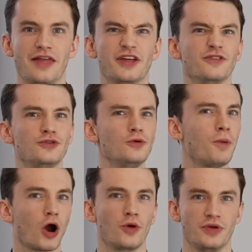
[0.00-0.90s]
that if you
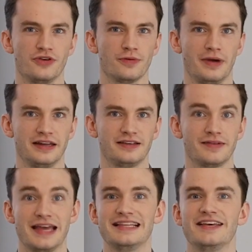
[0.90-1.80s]
part with your money
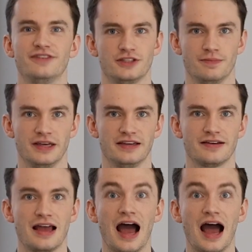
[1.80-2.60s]
and give it to me,